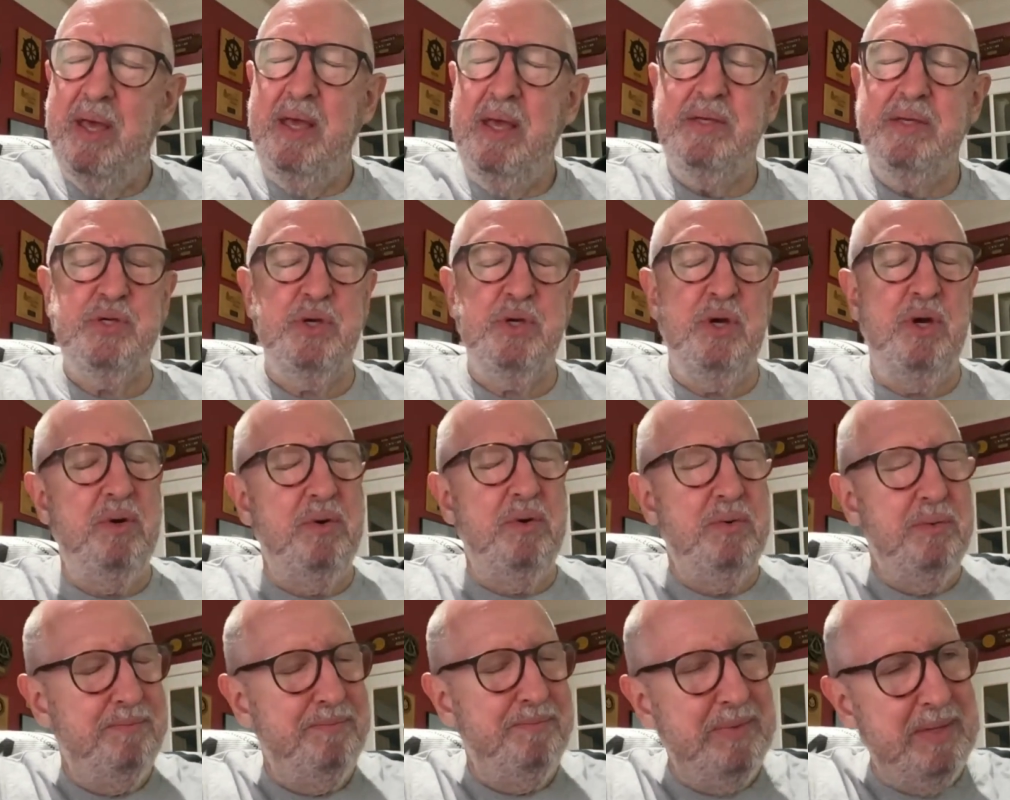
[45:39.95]

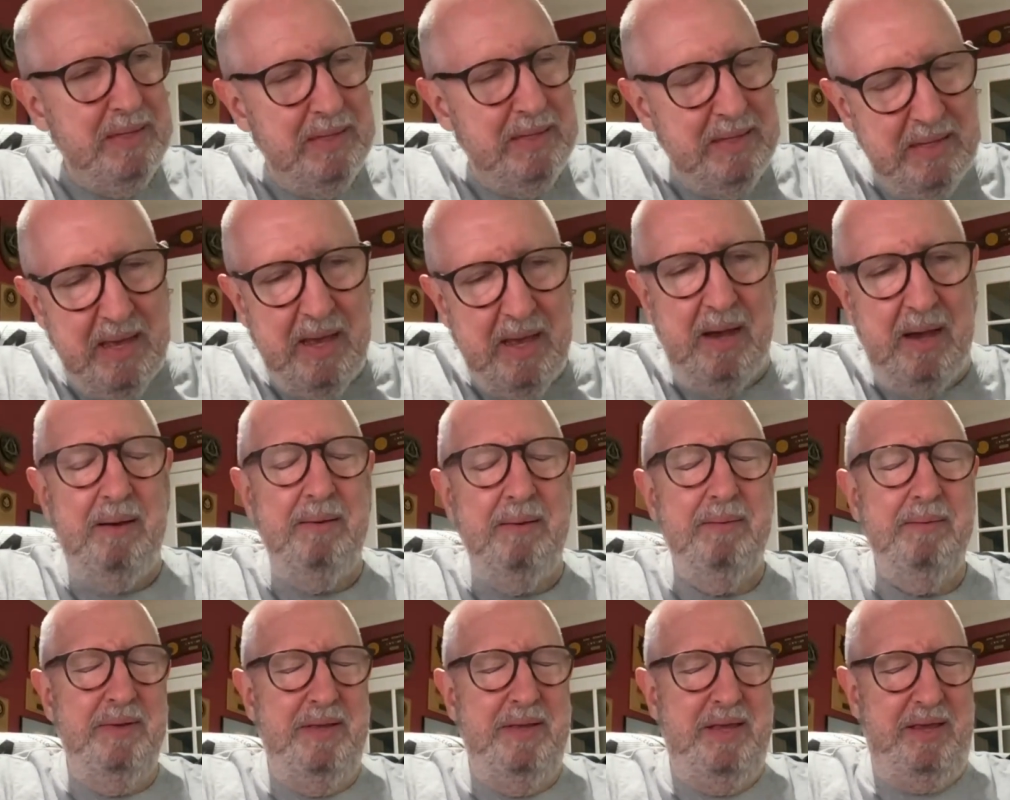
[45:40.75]
So
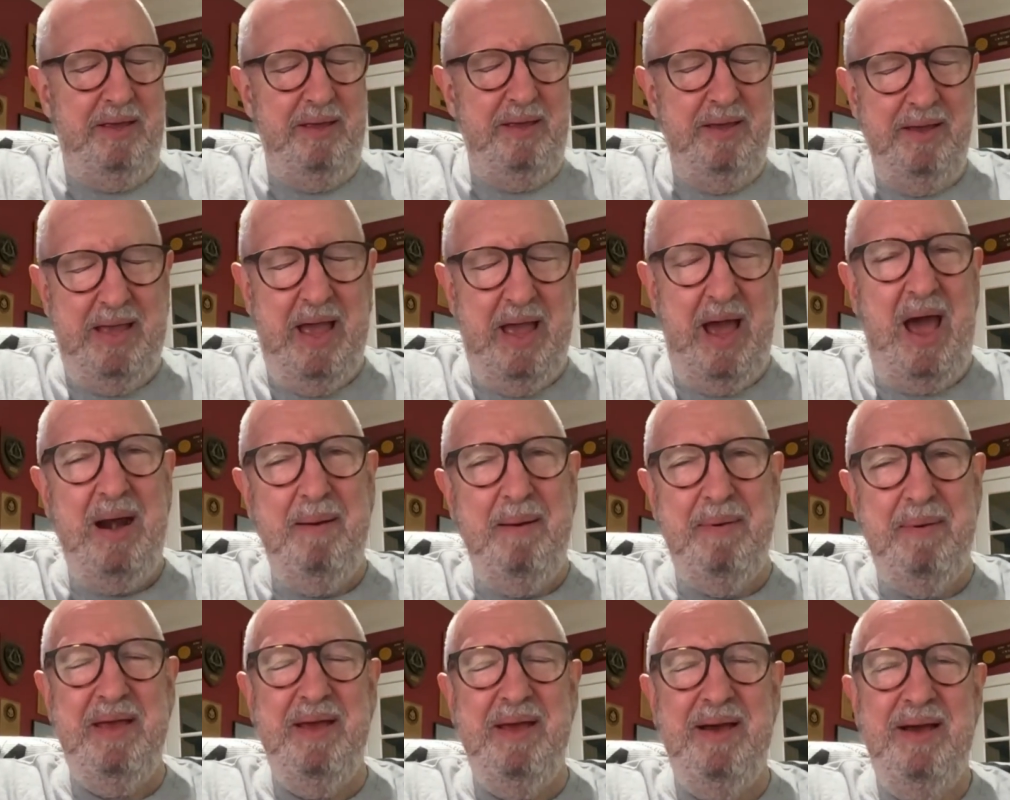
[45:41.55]
yeah, you gotta
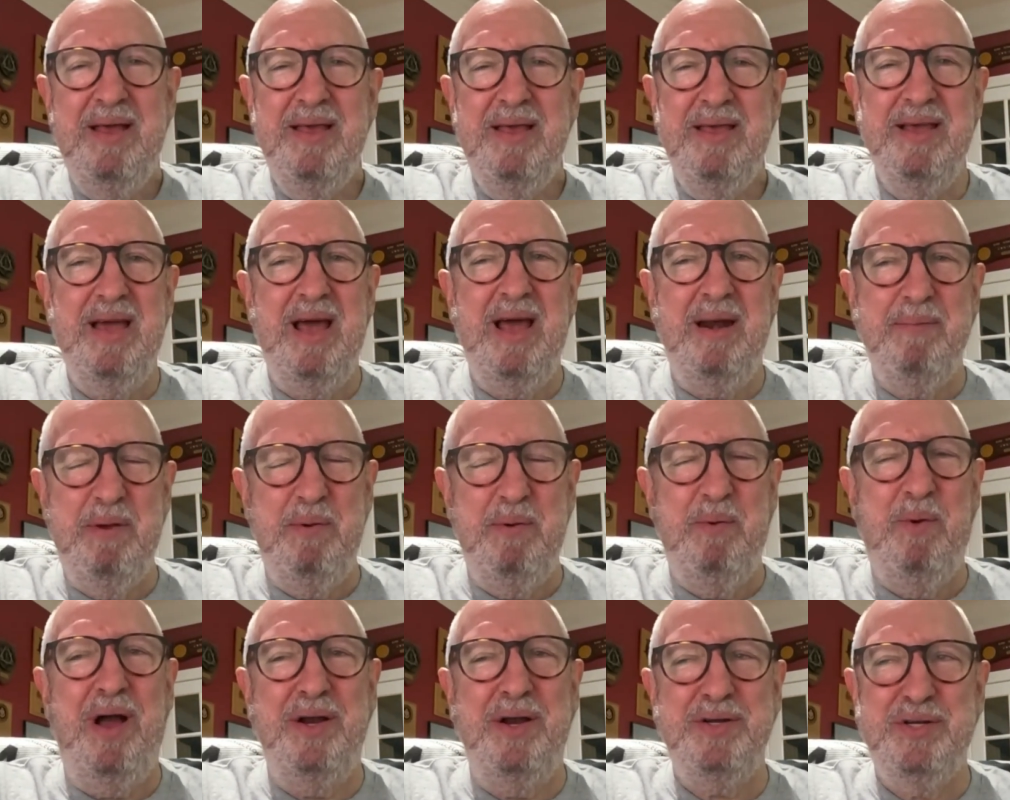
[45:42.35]
be
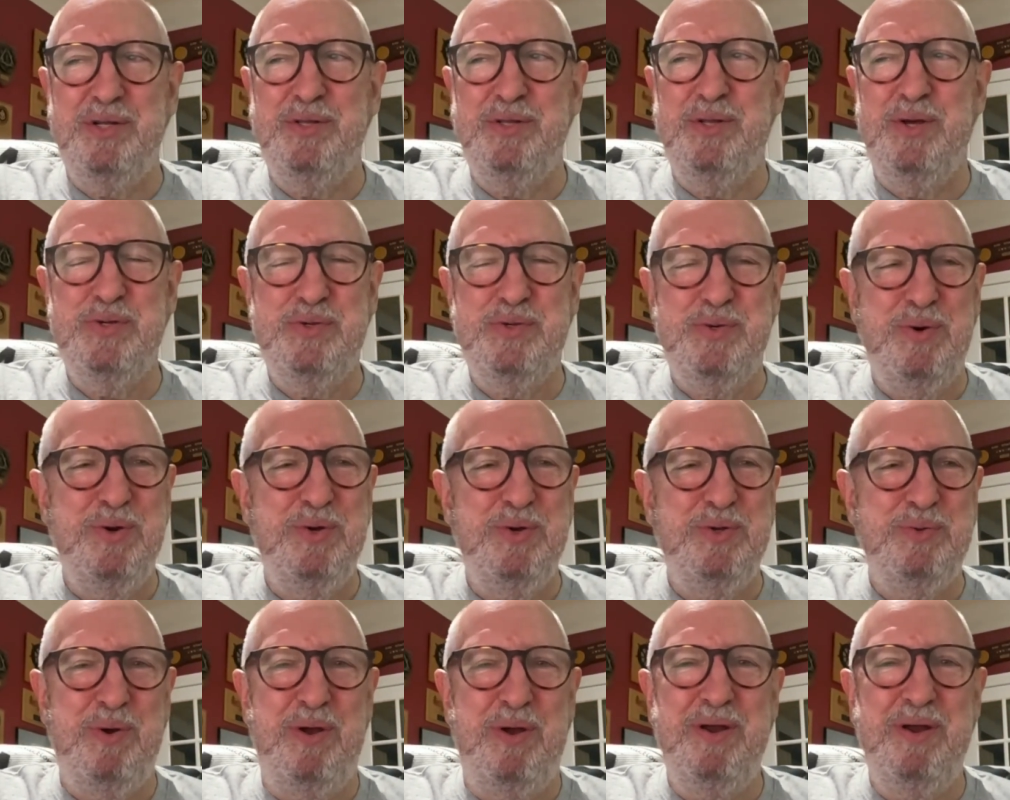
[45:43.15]
watching those roads.